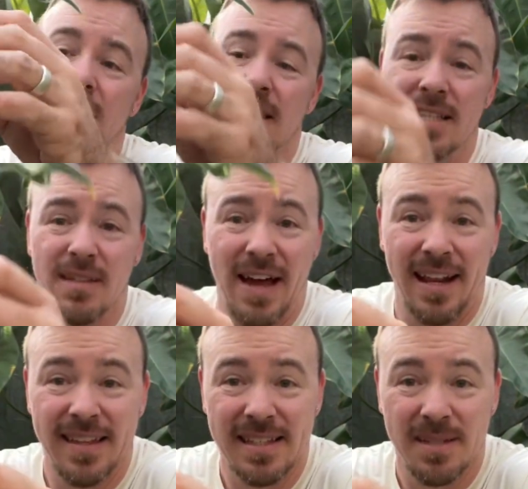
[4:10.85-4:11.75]
Since I've had it,
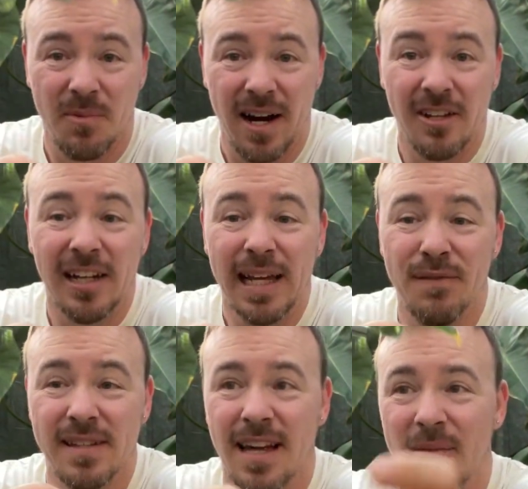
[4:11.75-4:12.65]
this is a brand new leaf
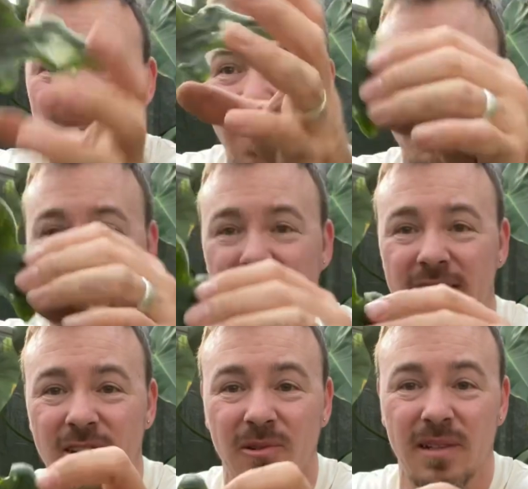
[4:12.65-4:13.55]
that's come out, but the other
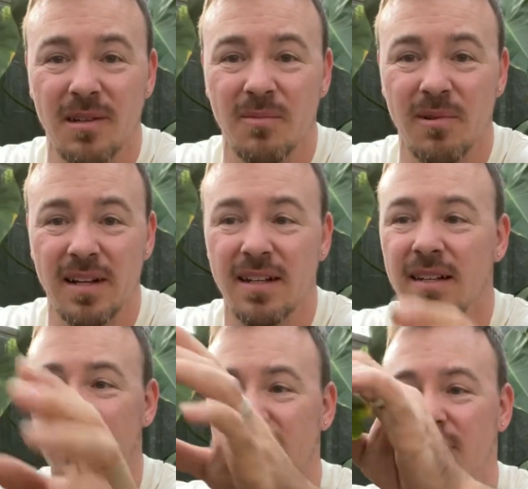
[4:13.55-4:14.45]
two are looking
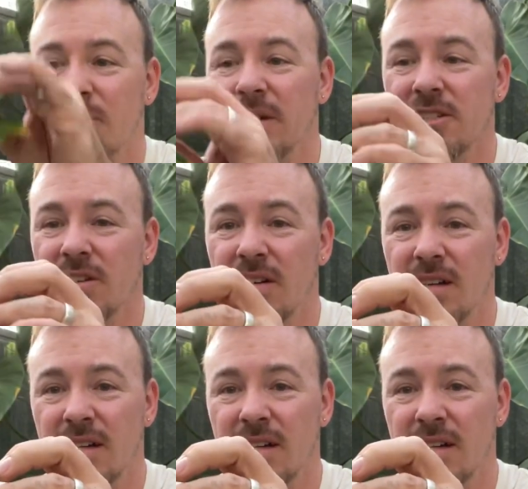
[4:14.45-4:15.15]
pretty shot.